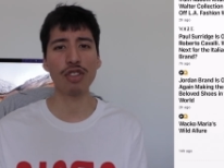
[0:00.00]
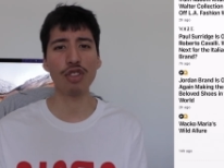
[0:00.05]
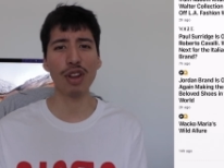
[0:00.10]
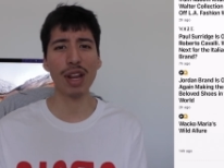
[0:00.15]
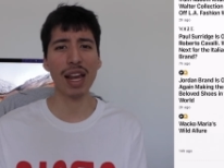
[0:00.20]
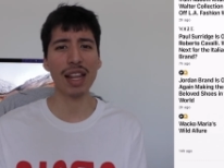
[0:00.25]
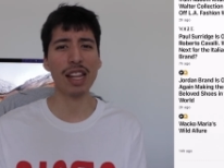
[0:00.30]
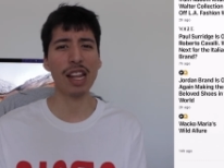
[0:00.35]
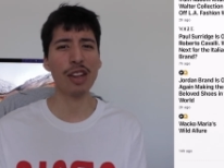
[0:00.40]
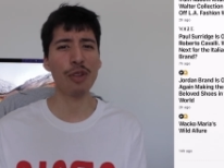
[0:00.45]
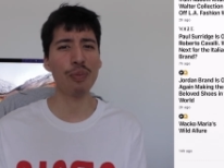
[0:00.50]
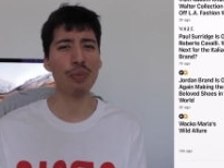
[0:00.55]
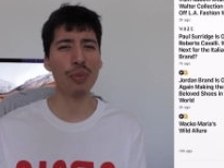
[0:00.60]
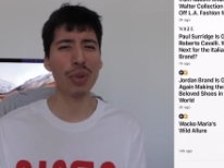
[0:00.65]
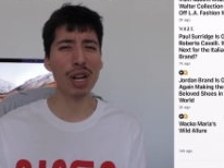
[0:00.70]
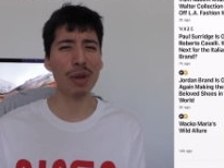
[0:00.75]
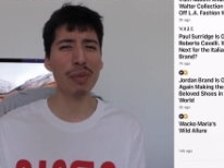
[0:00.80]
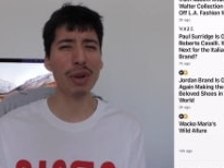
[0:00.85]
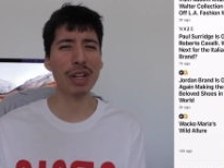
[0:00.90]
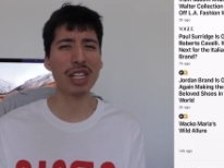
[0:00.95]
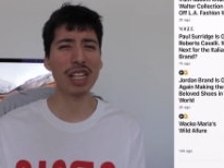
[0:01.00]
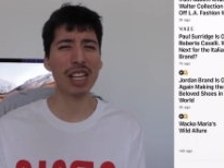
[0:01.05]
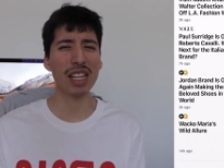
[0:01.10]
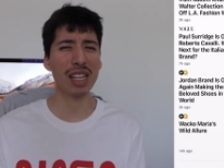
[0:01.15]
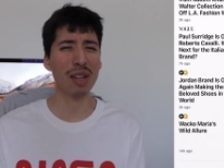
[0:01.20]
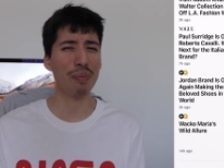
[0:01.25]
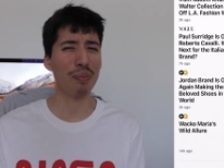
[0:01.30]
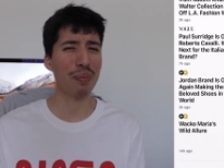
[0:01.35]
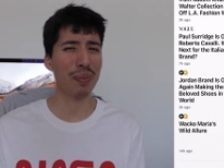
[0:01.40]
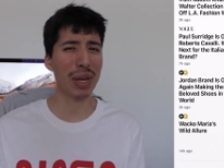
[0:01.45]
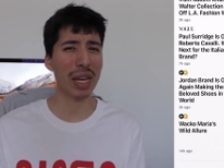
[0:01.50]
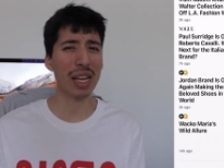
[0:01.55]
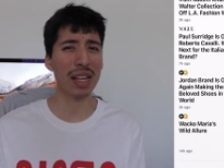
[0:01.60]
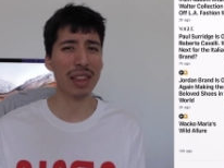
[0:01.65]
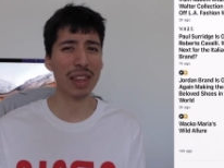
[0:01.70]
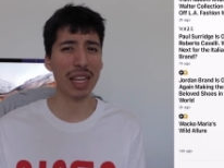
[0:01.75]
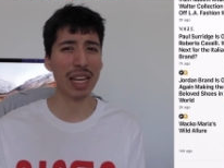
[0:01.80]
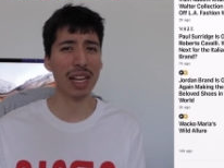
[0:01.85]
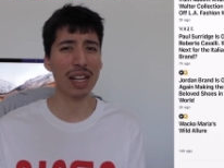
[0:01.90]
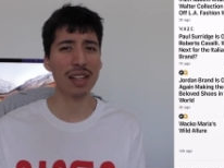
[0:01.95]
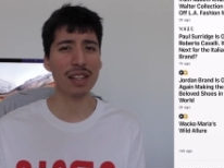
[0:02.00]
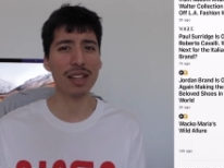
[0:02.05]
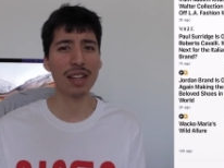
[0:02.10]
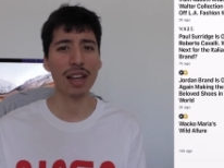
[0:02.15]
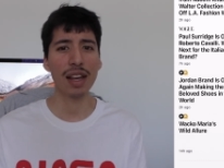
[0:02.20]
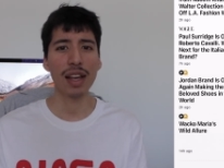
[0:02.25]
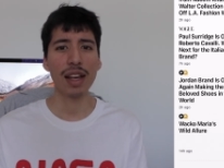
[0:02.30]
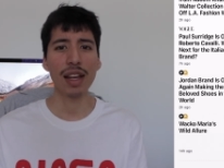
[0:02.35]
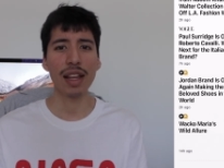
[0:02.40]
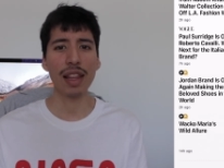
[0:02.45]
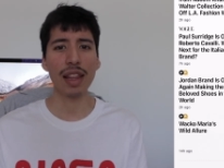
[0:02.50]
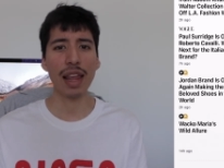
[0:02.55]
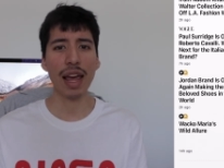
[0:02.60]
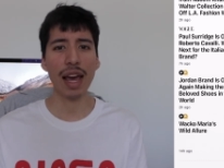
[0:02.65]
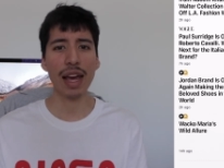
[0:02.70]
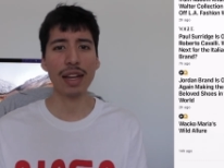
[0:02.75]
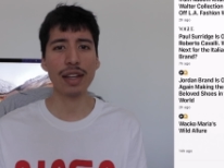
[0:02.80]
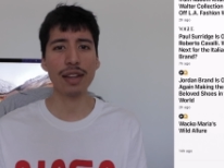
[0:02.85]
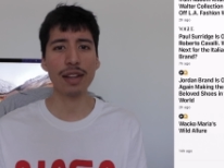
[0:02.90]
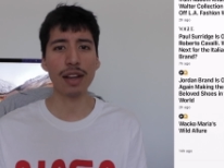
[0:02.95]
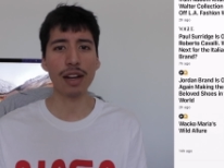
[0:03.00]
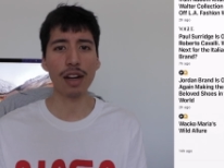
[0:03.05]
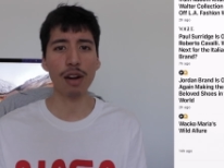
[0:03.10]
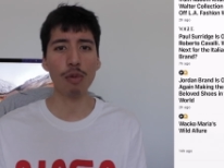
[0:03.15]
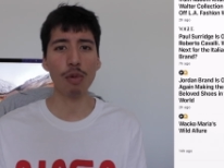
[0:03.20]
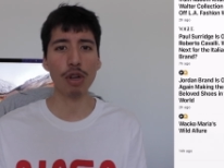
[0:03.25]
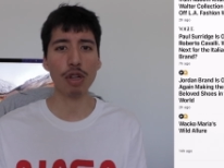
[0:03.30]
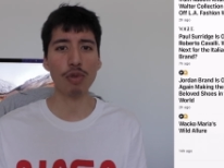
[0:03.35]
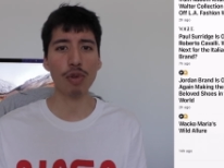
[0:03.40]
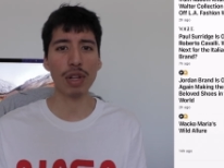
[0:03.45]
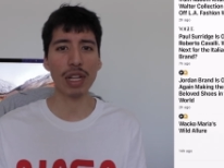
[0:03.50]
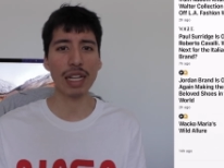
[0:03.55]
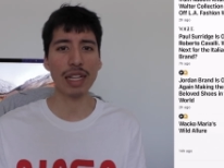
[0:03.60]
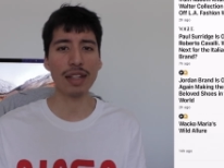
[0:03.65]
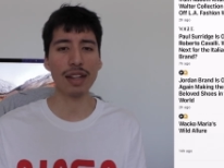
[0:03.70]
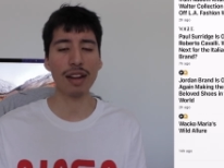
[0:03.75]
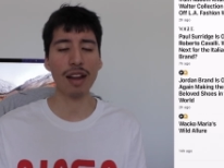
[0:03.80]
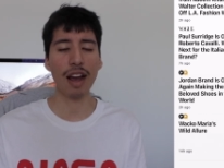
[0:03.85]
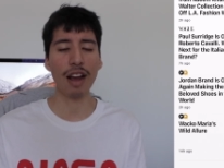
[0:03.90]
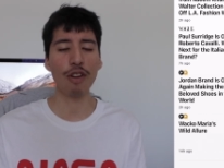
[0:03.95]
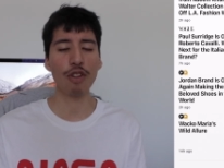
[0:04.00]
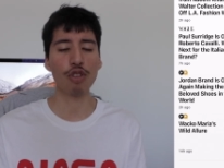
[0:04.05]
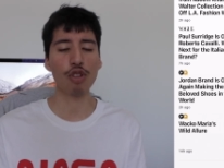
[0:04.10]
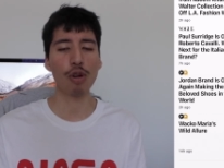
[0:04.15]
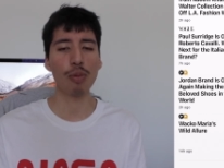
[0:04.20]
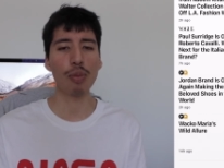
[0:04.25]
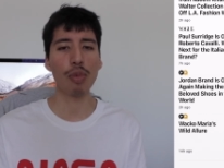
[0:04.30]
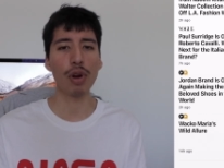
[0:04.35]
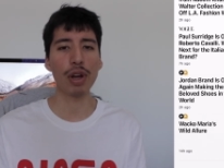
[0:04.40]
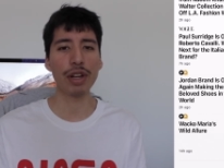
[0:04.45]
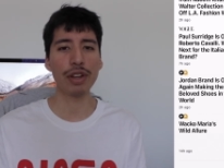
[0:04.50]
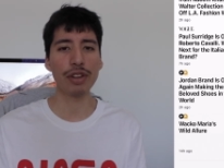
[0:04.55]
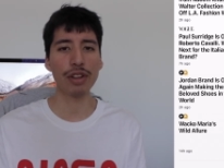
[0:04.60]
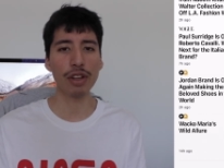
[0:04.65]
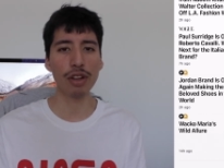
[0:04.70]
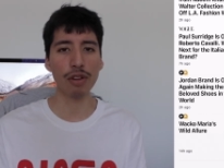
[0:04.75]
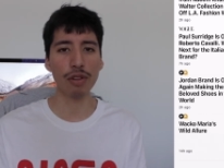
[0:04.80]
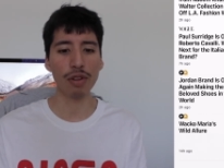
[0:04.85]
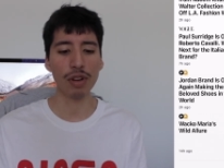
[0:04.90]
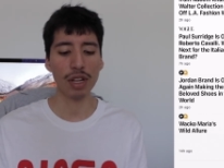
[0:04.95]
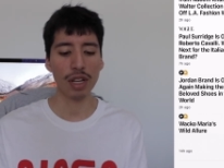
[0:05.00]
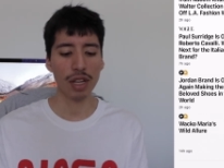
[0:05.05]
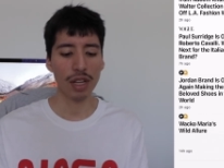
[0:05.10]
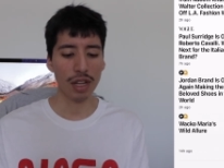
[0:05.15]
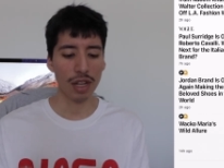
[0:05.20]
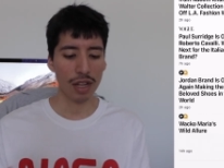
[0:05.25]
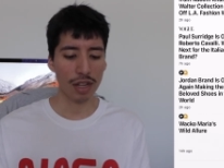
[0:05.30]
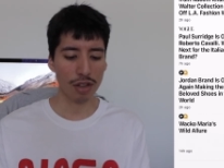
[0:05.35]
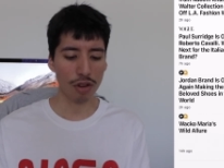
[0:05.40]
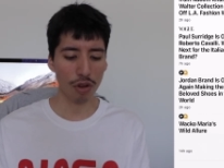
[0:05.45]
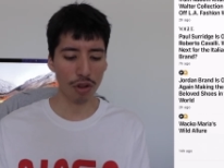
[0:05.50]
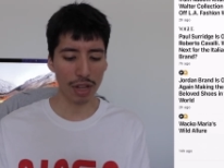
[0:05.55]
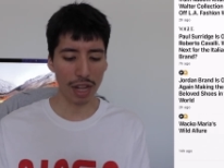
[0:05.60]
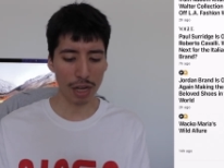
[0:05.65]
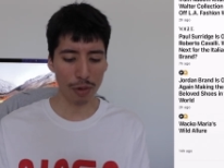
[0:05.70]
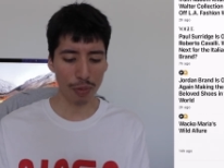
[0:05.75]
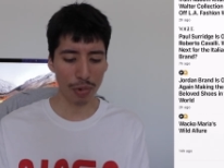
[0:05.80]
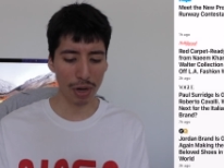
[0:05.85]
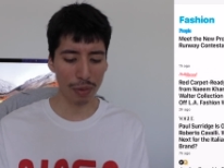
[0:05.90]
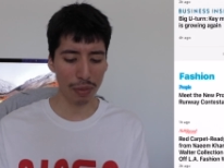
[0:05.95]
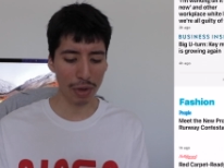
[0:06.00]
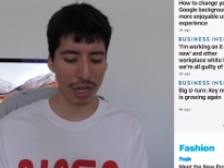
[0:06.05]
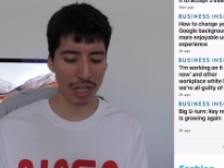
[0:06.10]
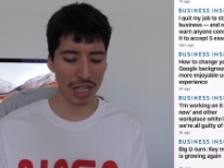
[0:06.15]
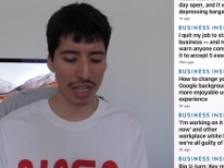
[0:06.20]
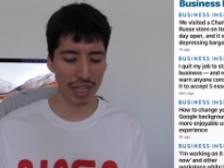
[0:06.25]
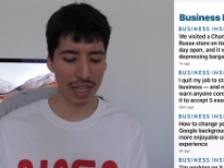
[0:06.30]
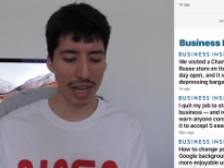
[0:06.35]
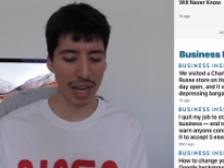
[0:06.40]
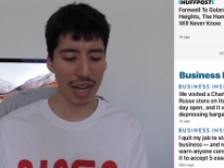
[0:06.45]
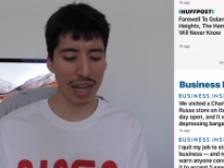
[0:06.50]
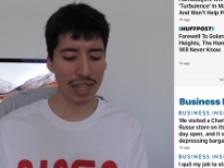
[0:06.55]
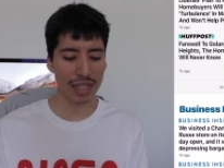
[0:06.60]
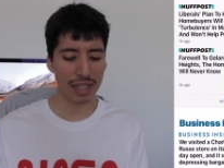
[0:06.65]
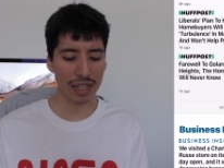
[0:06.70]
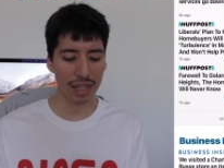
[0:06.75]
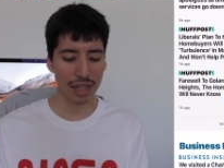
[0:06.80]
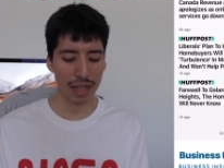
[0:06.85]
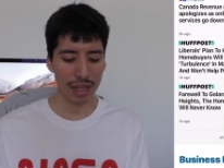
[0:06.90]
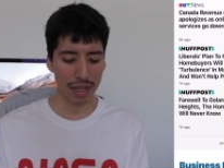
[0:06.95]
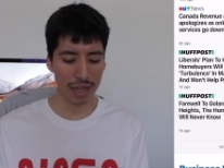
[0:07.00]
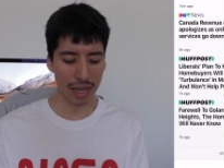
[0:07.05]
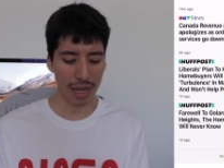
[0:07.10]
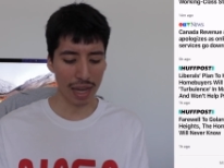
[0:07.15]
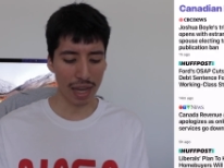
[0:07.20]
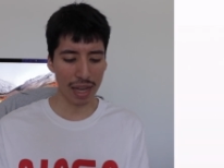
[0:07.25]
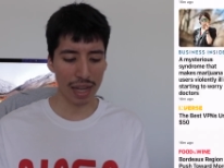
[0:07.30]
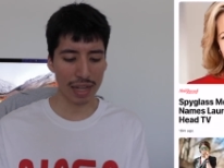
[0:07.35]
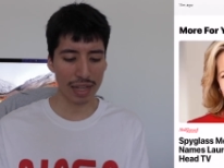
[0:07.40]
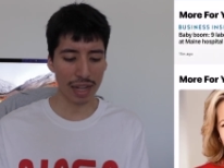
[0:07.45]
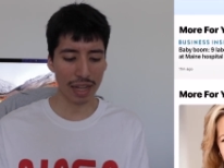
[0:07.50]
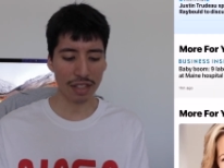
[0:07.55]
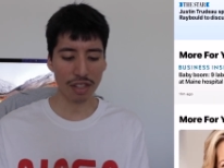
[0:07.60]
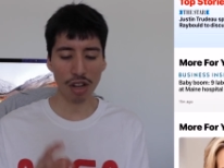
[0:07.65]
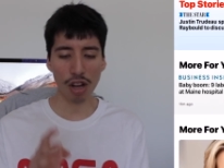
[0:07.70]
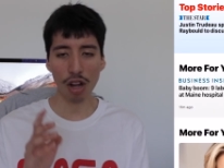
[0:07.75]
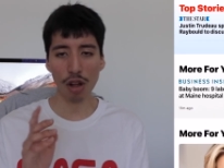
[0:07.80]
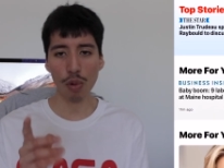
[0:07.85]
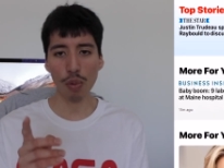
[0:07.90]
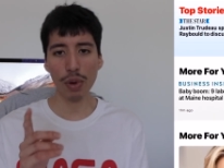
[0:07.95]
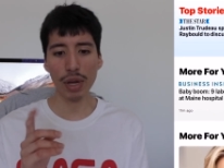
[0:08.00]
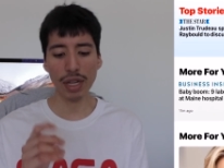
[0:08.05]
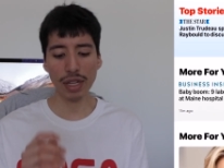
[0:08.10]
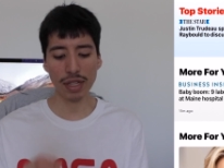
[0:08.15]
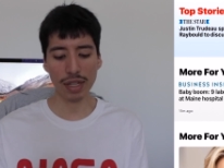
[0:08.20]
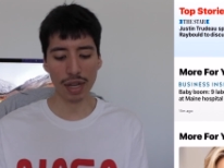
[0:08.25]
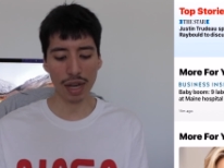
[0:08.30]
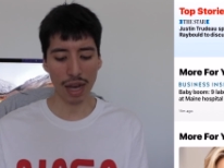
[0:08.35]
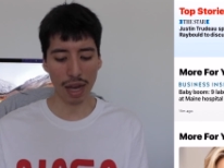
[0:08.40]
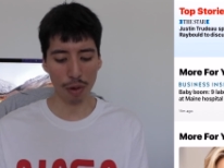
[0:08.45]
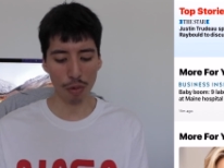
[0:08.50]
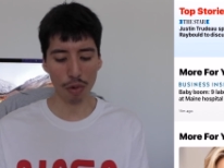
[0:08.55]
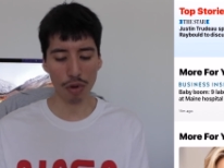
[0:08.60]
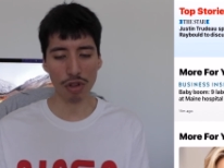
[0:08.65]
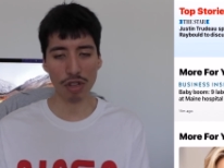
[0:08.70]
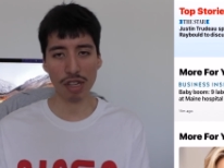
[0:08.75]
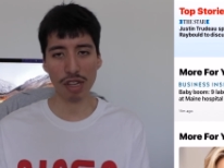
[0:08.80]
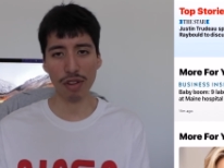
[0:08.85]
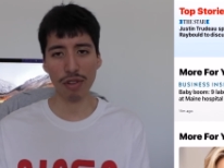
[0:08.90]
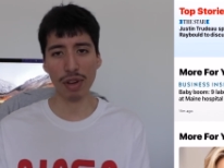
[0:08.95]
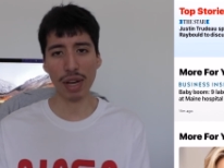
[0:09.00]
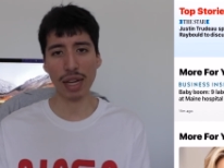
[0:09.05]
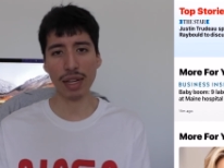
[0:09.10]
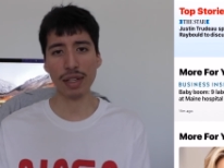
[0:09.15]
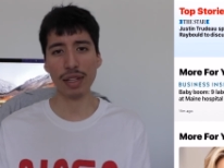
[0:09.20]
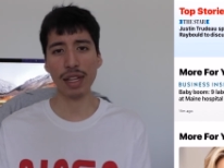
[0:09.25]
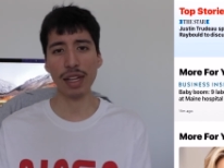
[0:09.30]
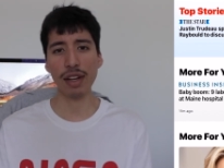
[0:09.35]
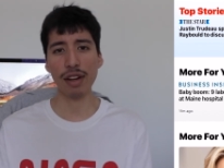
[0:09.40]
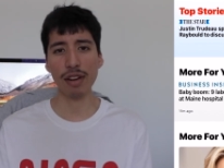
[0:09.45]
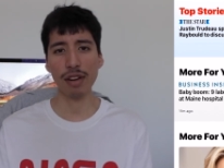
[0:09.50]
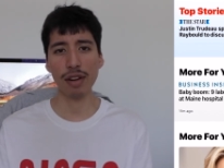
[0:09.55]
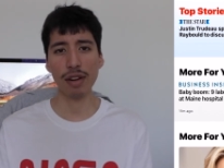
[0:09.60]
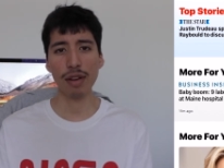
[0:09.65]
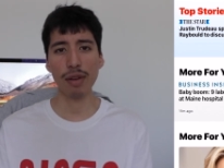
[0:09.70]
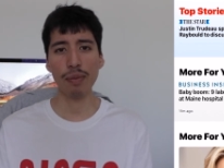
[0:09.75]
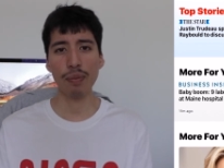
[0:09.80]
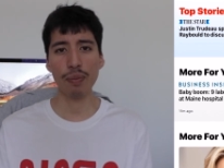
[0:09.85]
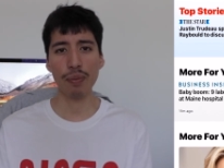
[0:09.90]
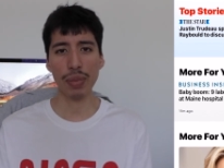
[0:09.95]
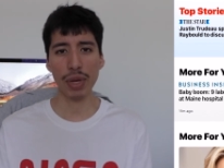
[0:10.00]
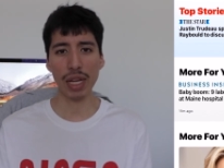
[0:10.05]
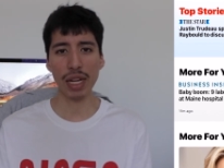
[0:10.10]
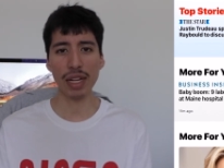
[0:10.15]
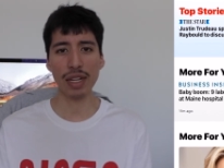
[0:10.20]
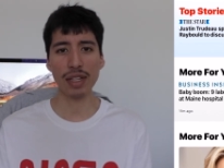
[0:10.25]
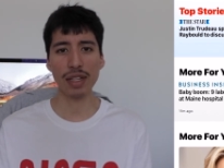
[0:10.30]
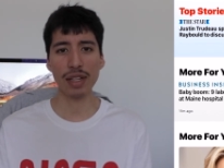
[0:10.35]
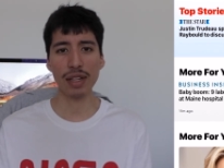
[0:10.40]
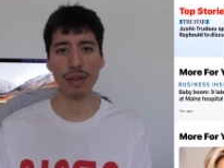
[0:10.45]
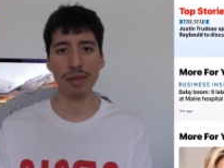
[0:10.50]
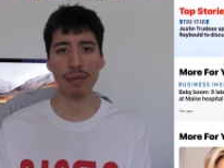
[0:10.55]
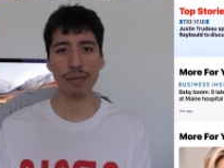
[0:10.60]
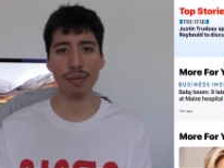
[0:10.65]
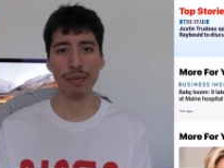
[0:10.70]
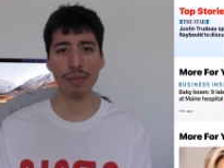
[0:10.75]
So yeah, that's pretty much it, the big things that uh, was released in i O S twelve point two. So that's pretty much it, guys. And as always, I will see you guys later. Peace.